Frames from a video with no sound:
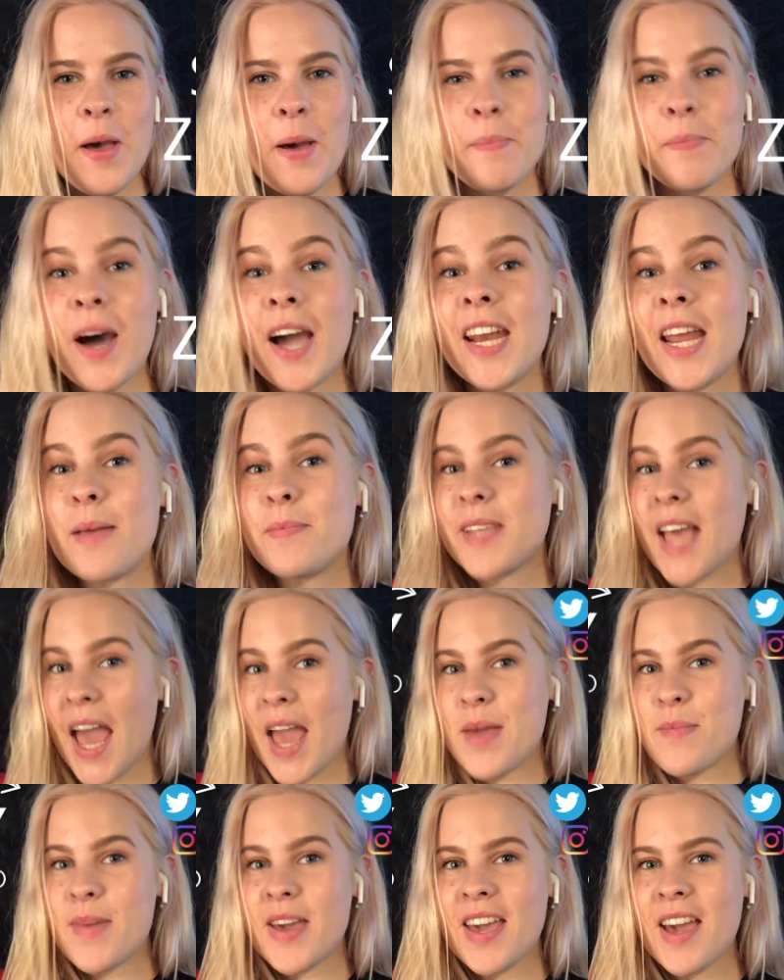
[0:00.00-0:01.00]
My name's
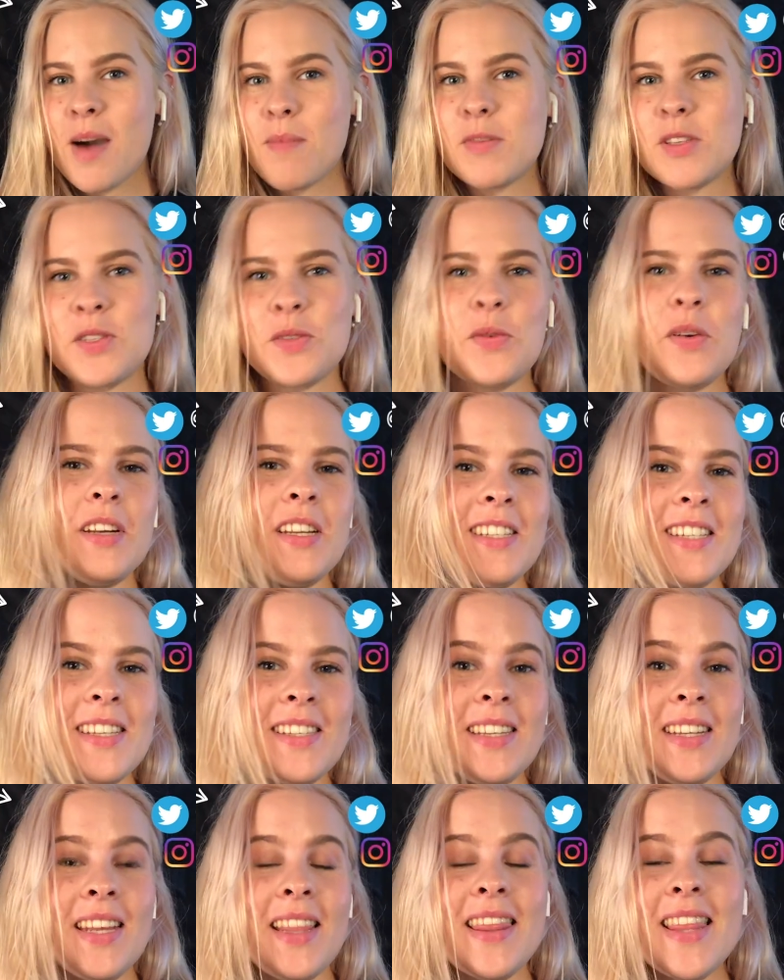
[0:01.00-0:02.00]
Amy, I'm a zoologist,
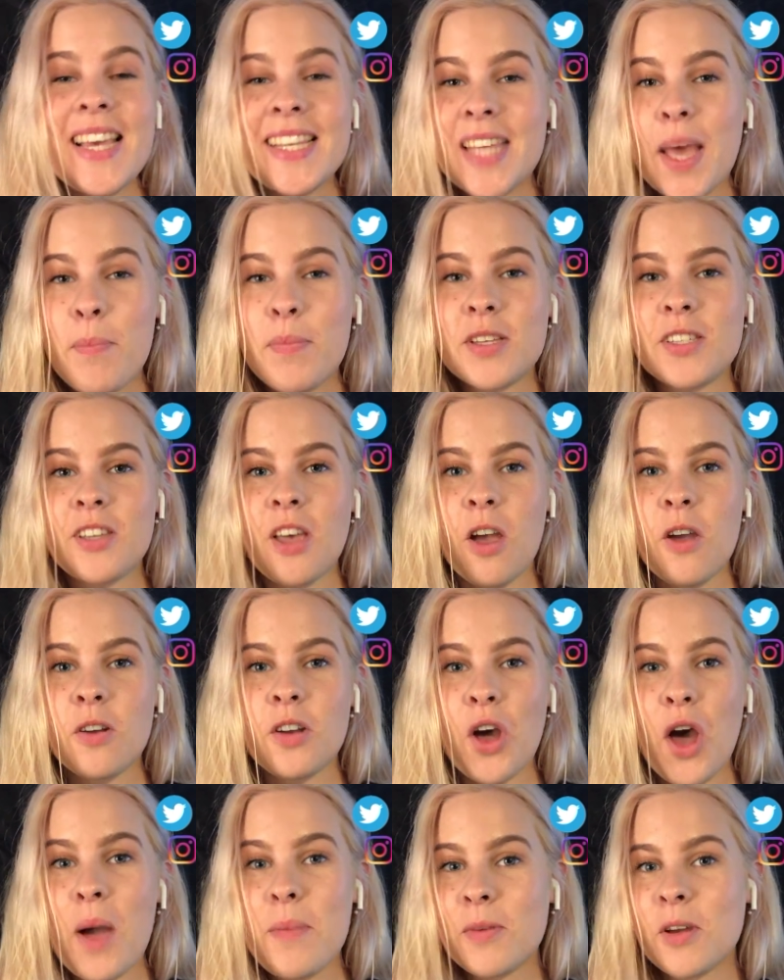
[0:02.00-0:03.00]
and in this episode,
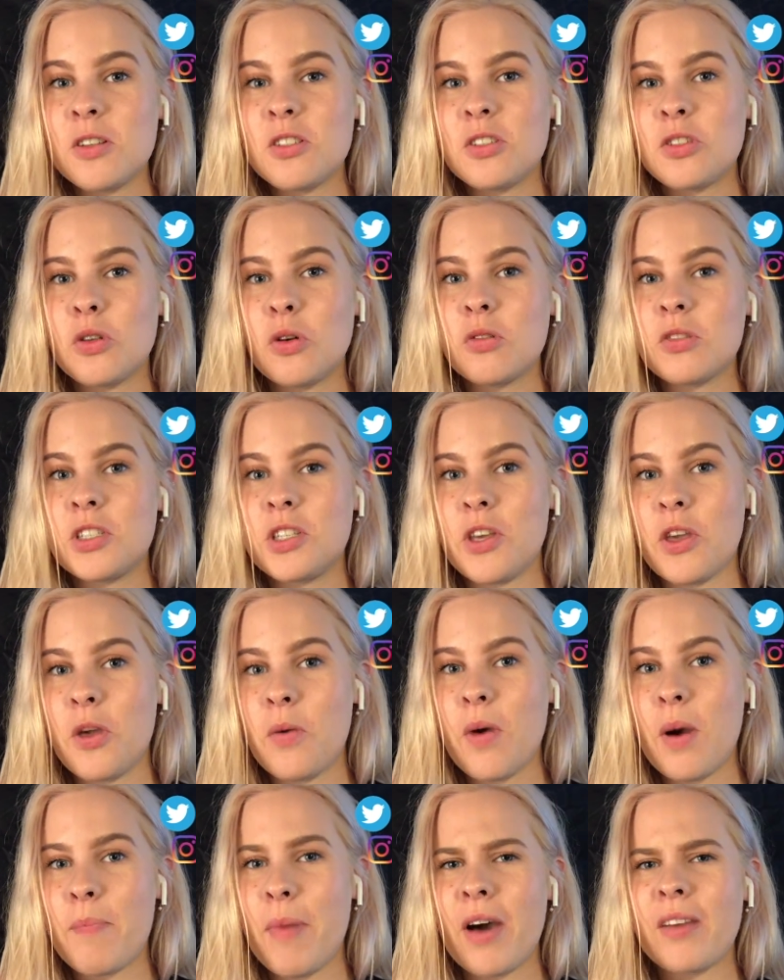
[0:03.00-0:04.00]
I'm going to talk to you
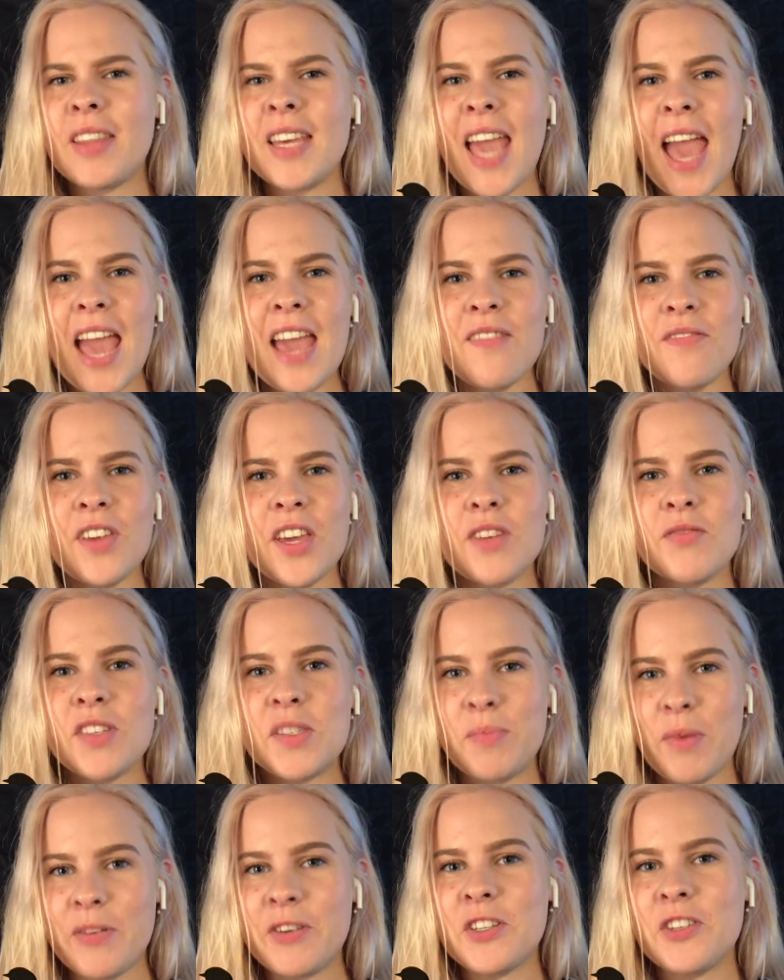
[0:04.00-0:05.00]
about the avian
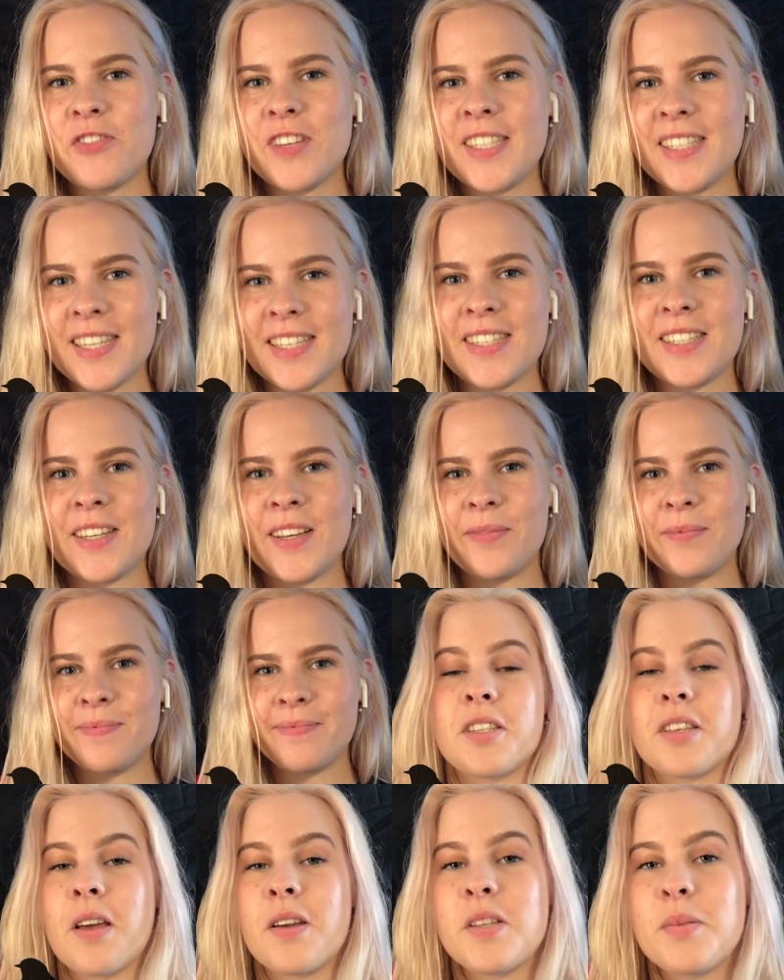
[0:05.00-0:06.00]
respiratory system. I'm
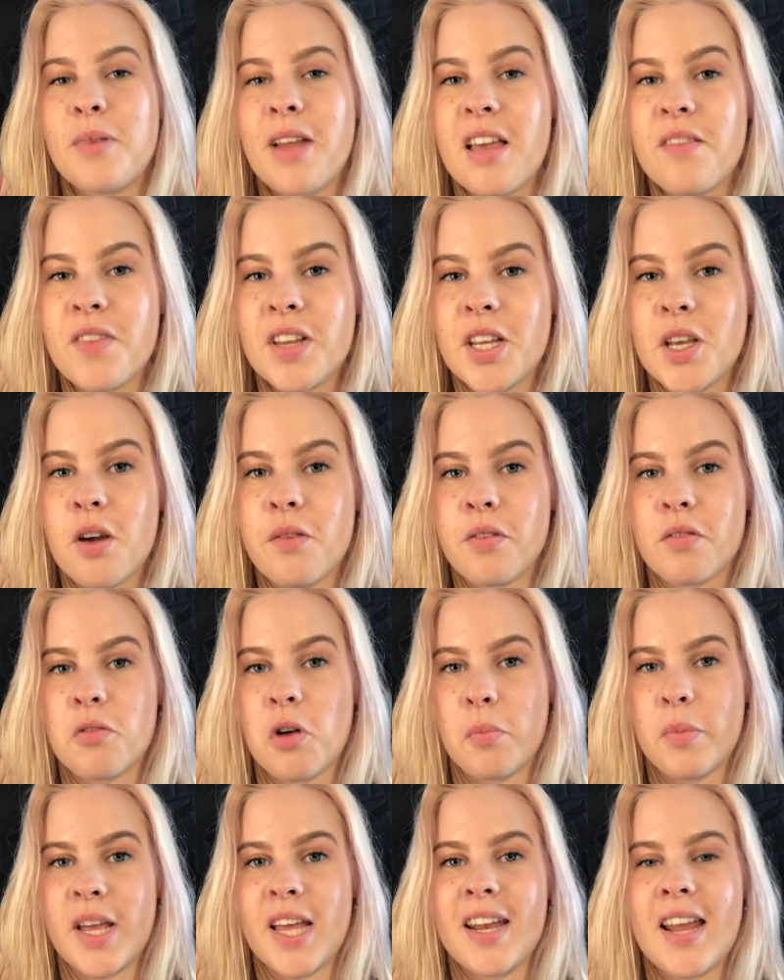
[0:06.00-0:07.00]
just going to play a video of a
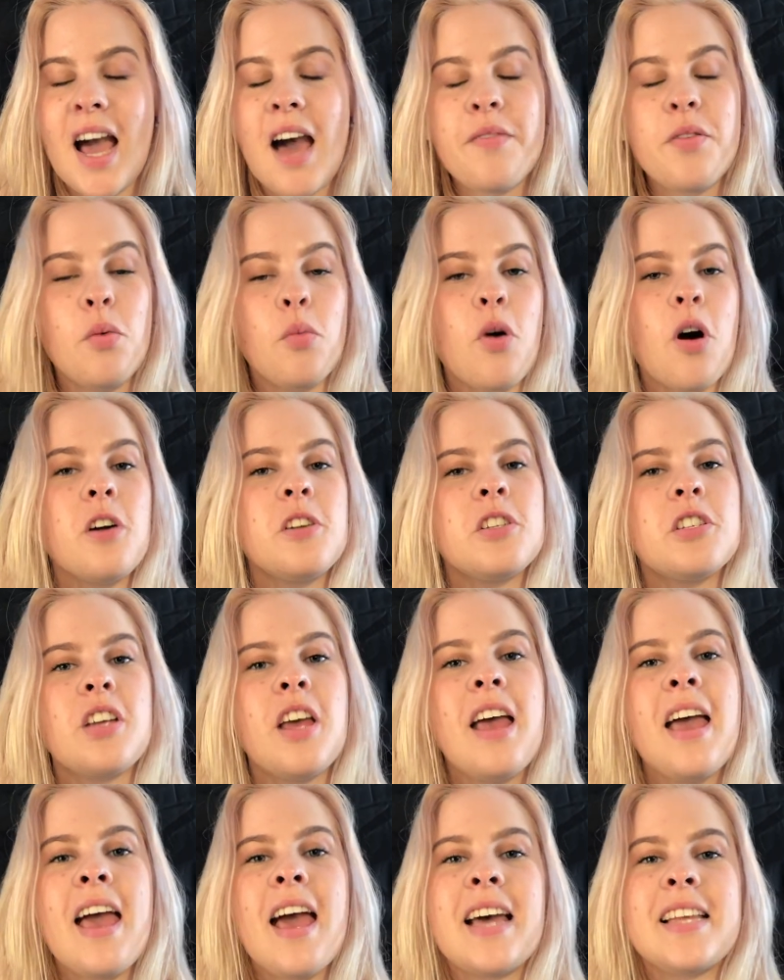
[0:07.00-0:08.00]
robin, have a watch,
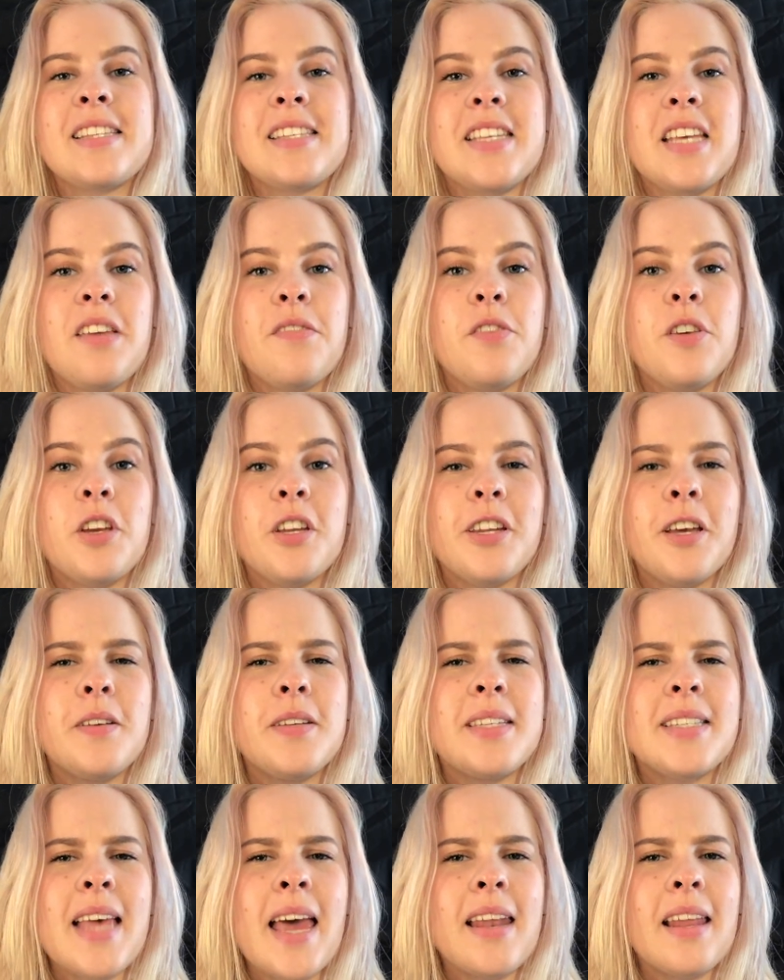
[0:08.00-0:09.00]
and see if you can
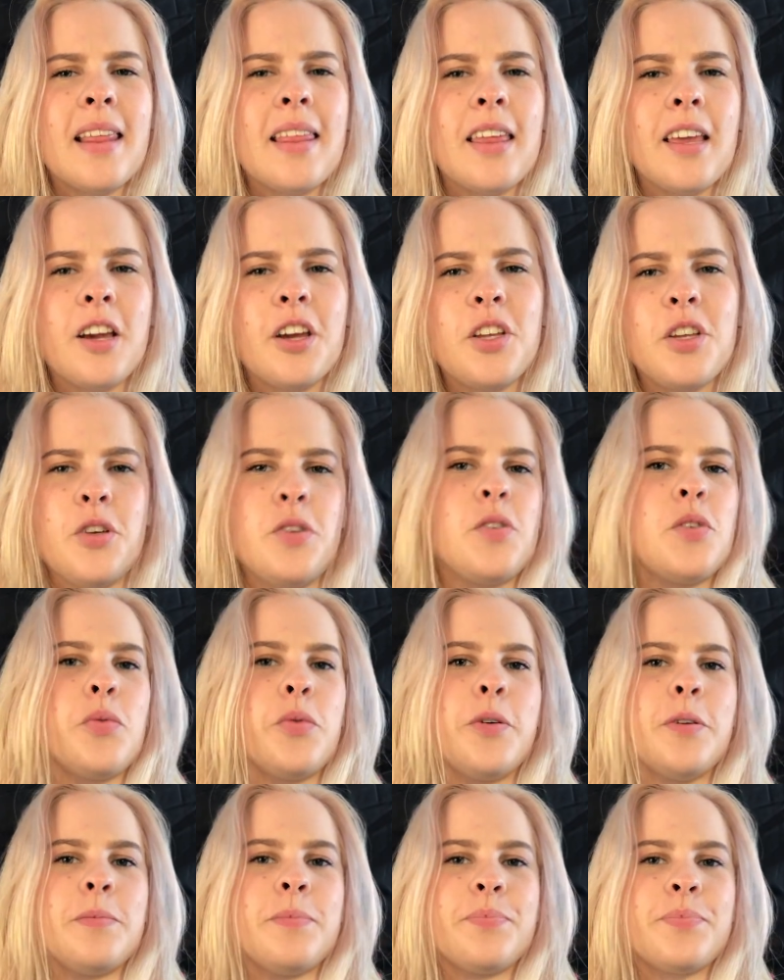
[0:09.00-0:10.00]
notice anything
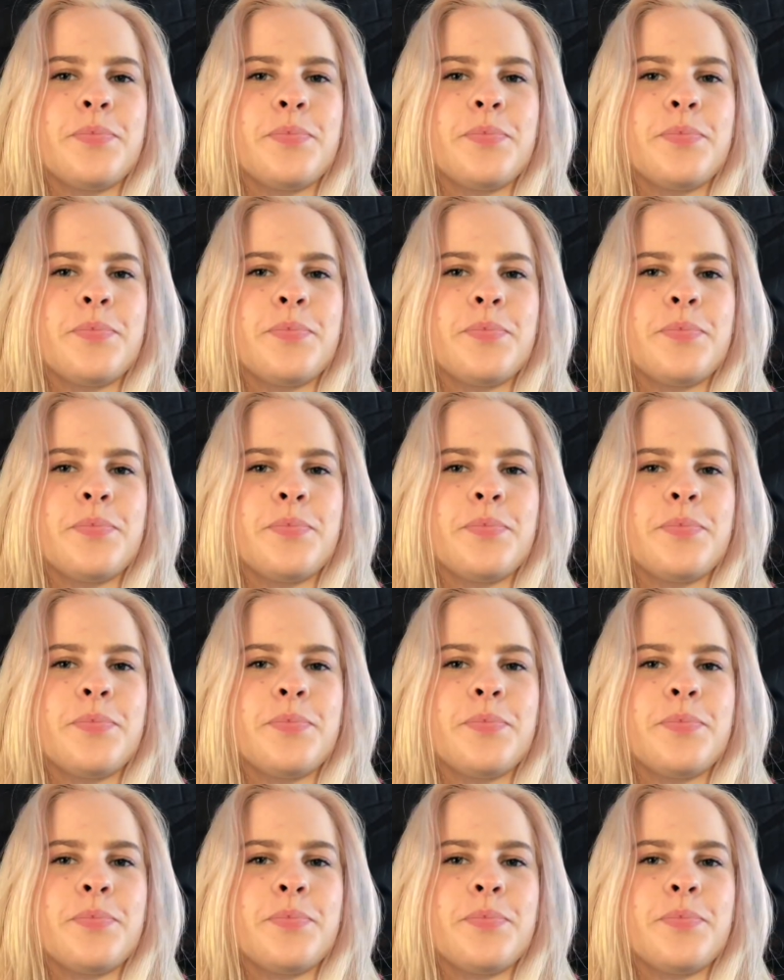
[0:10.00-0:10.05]
unusual.